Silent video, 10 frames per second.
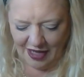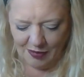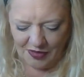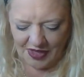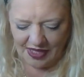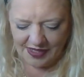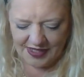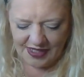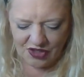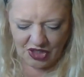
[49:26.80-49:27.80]
I'm not the
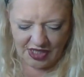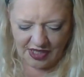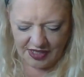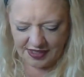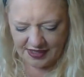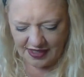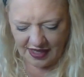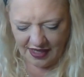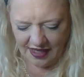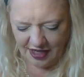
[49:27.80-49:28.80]
IT genius.
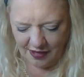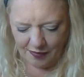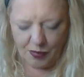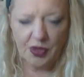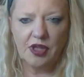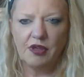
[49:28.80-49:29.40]
But